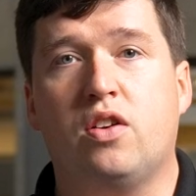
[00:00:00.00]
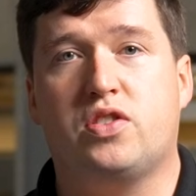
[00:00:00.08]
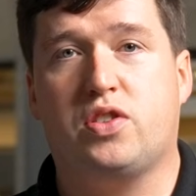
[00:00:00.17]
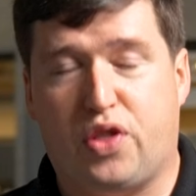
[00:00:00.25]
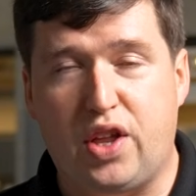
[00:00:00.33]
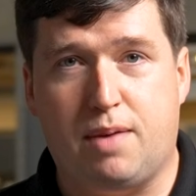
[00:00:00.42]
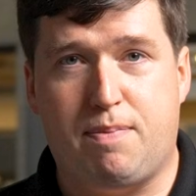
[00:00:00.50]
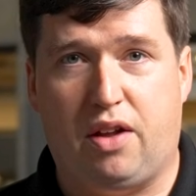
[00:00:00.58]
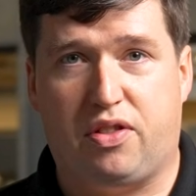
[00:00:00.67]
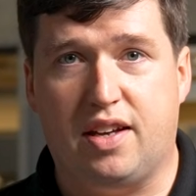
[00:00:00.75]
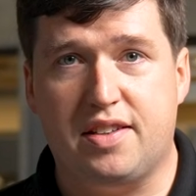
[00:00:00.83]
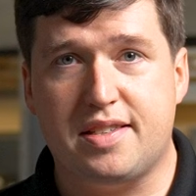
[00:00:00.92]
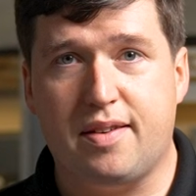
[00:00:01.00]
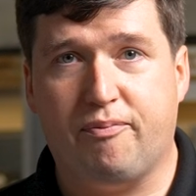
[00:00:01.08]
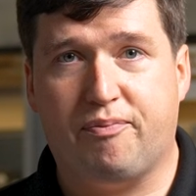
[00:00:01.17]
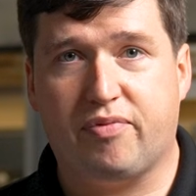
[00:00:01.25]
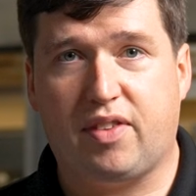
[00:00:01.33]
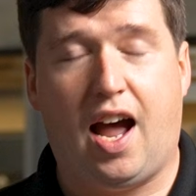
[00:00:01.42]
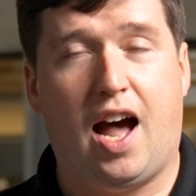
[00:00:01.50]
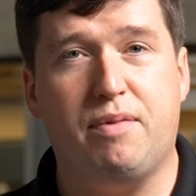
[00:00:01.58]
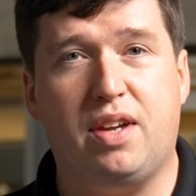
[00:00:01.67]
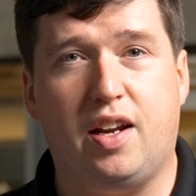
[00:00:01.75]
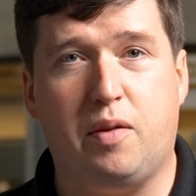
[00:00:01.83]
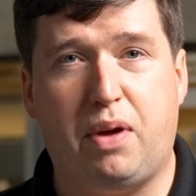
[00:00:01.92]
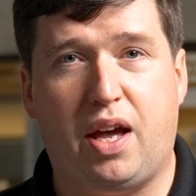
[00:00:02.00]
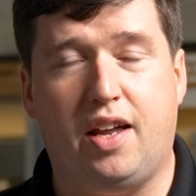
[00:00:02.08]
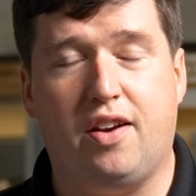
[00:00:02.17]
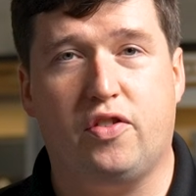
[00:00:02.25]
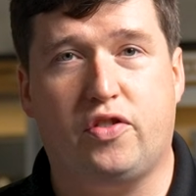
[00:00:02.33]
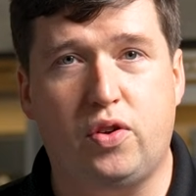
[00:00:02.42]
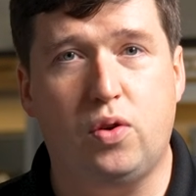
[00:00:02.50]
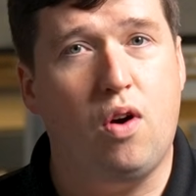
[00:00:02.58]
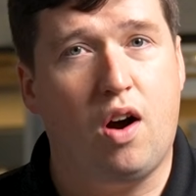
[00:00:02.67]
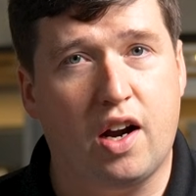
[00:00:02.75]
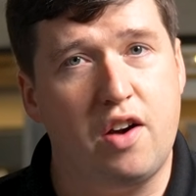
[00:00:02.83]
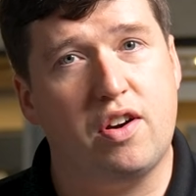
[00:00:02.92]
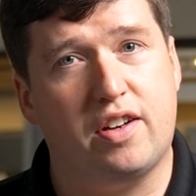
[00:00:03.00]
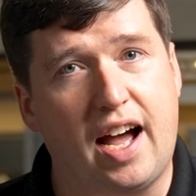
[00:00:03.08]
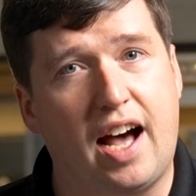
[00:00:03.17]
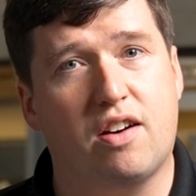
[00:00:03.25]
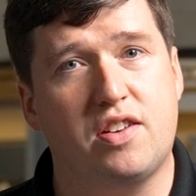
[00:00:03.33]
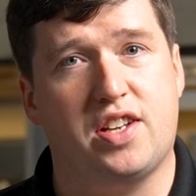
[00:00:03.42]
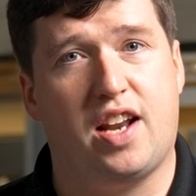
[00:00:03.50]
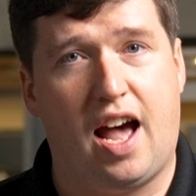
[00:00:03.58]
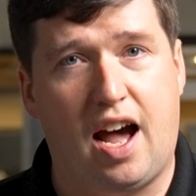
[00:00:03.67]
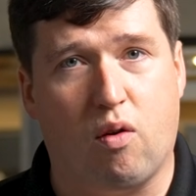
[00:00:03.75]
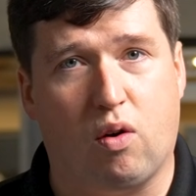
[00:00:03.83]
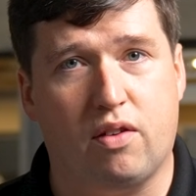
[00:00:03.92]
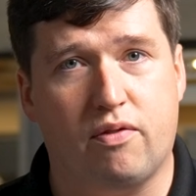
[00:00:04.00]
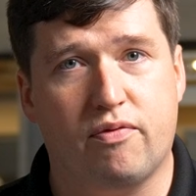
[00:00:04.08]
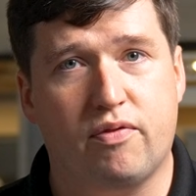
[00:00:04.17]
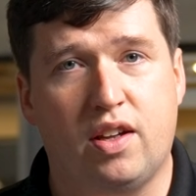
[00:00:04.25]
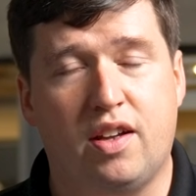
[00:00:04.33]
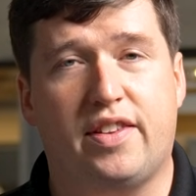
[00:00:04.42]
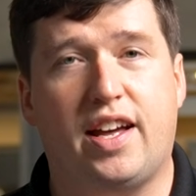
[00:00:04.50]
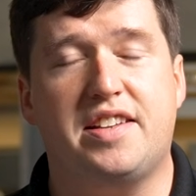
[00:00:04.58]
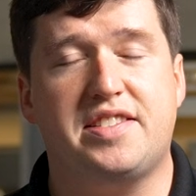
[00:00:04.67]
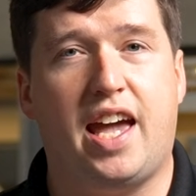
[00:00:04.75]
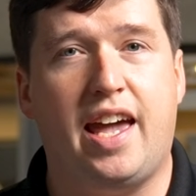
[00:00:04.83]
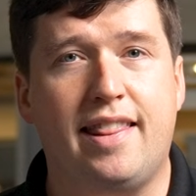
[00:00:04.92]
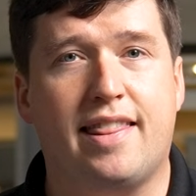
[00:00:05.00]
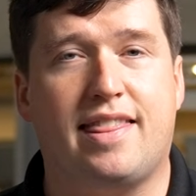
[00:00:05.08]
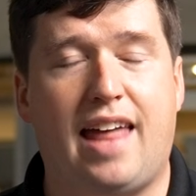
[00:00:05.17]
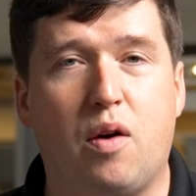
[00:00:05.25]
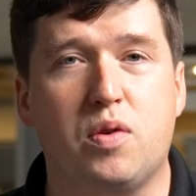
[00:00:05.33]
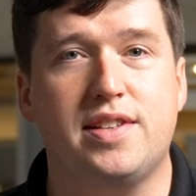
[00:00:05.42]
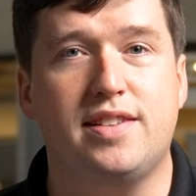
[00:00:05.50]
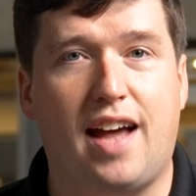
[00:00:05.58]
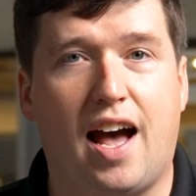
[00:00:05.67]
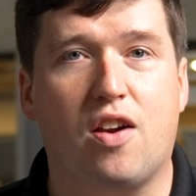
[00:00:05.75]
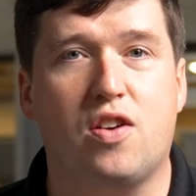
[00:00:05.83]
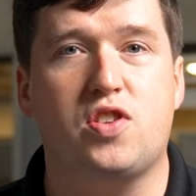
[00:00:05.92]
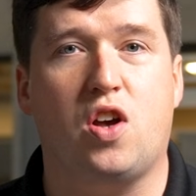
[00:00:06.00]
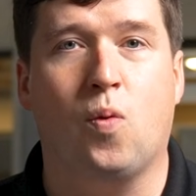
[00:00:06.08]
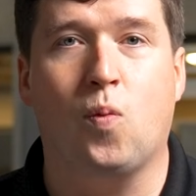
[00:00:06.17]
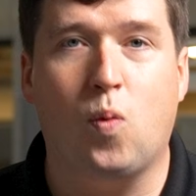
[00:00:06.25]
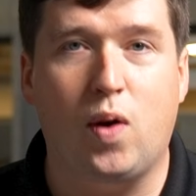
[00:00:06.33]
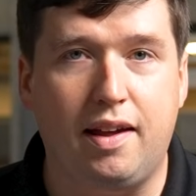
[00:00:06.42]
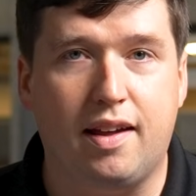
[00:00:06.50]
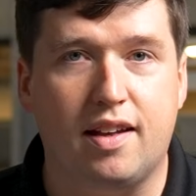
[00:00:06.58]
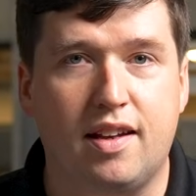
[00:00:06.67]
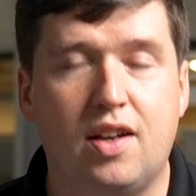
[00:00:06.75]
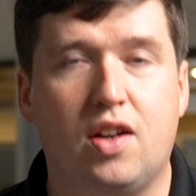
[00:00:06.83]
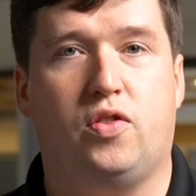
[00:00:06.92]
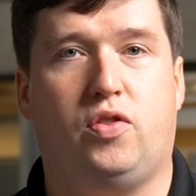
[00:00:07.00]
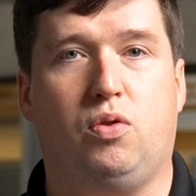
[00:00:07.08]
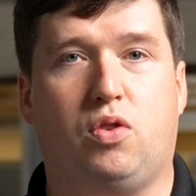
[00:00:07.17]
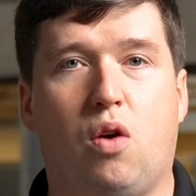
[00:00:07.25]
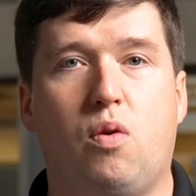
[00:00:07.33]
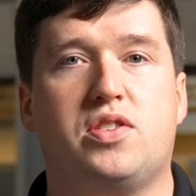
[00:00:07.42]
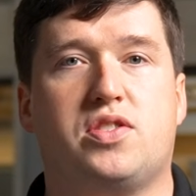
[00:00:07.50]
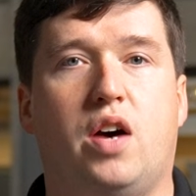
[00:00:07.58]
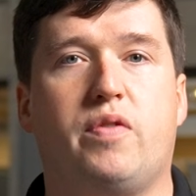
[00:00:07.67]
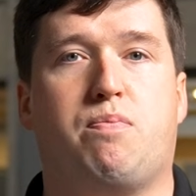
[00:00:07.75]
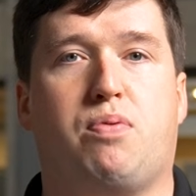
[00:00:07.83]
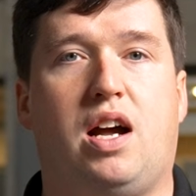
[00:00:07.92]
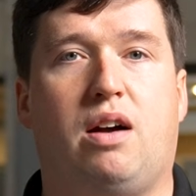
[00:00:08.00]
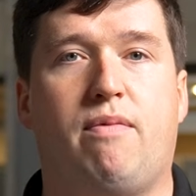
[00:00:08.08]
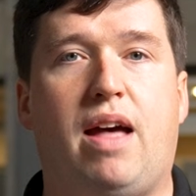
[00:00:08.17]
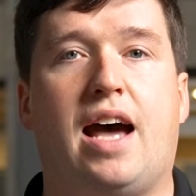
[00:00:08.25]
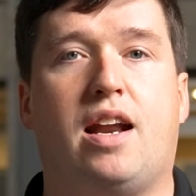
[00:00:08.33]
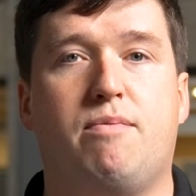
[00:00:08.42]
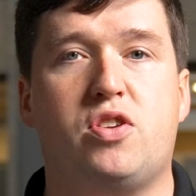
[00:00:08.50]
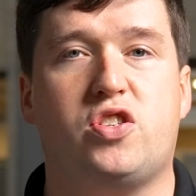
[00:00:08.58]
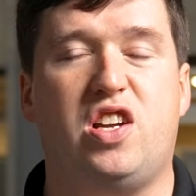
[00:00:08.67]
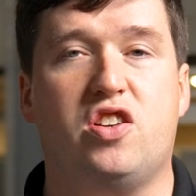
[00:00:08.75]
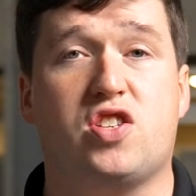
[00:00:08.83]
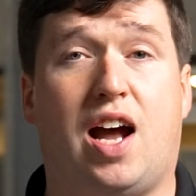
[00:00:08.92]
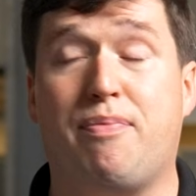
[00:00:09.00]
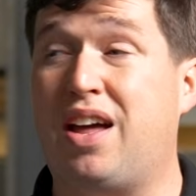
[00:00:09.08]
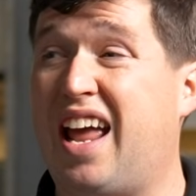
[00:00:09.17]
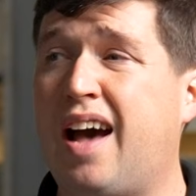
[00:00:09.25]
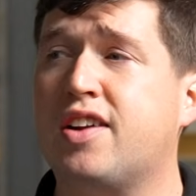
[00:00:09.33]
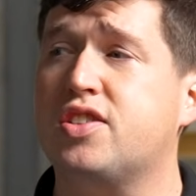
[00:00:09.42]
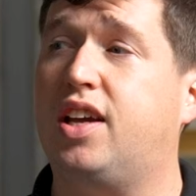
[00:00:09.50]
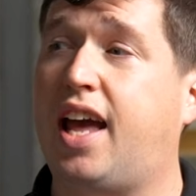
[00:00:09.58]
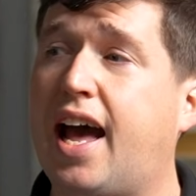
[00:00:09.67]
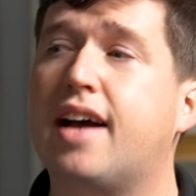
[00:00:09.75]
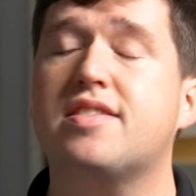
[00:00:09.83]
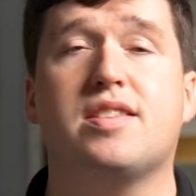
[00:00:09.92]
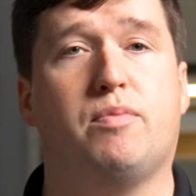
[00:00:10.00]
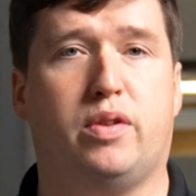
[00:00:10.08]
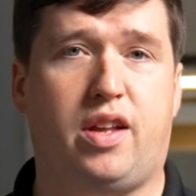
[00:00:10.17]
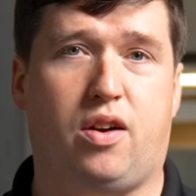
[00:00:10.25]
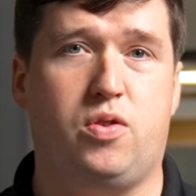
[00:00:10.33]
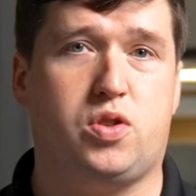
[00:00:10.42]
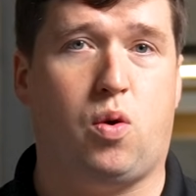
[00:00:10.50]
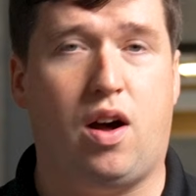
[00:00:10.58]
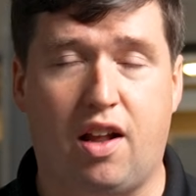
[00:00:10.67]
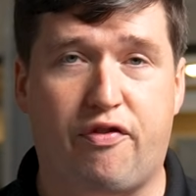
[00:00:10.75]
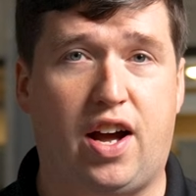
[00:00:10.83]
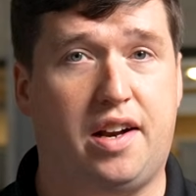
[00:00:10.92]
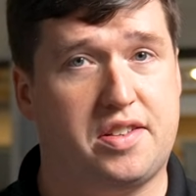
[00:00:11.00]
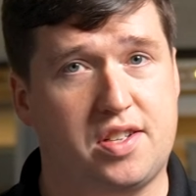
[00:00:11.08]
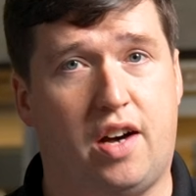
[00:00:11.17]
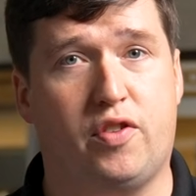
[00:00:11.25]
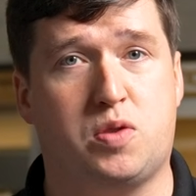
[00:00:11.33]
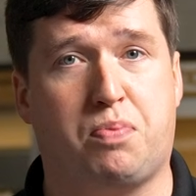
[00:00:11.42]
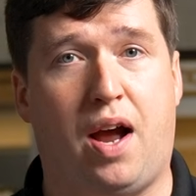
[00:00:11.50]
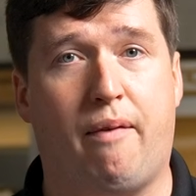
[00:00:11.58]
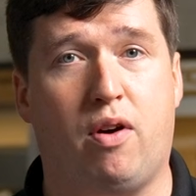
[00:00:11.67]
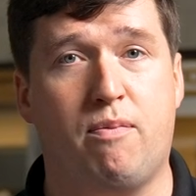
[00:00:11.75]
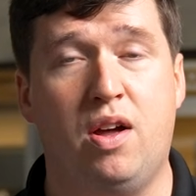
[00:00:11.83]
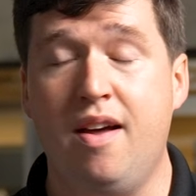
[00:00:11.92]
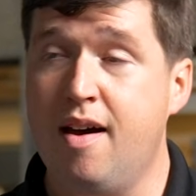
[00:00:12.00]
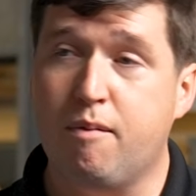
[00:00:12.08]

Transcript: So think about this. I'm getting paid $200 an hour that is $8,000 a week to go and solve a problem at a machine shop that actually has someone there who's qualified to solve this problem.